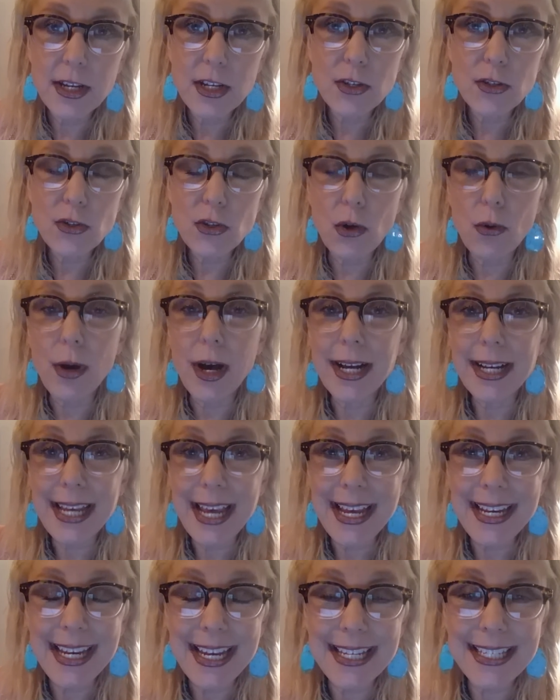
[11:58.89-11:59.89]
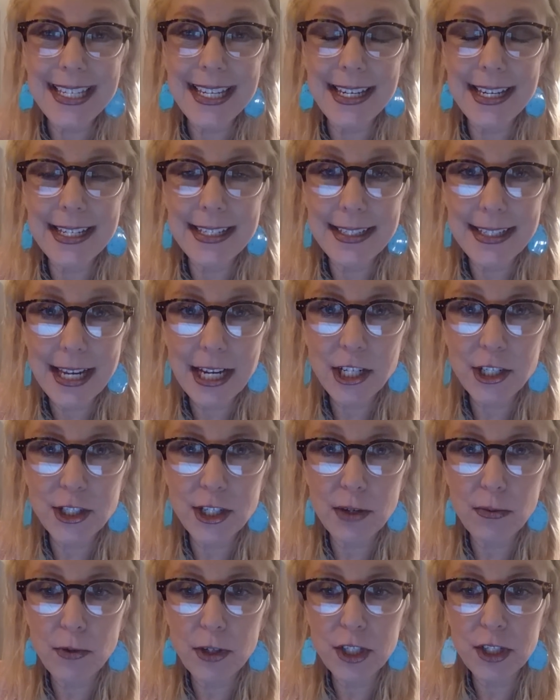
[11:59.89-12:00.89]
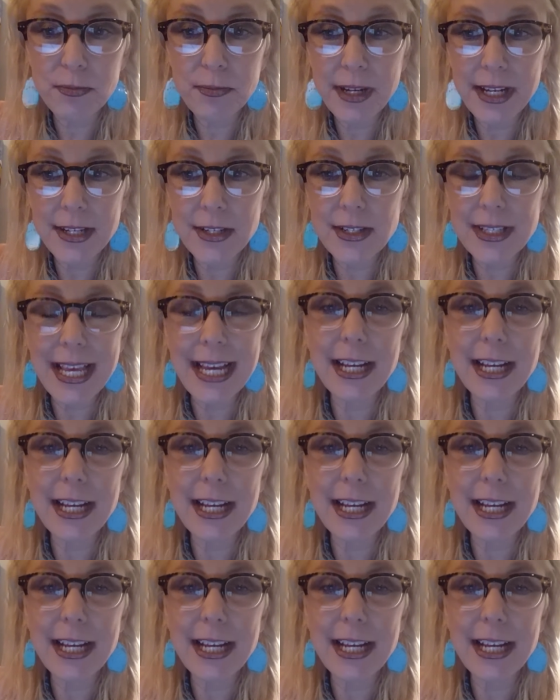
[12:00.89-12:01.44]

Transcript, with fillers: So again, it's an addiction, which means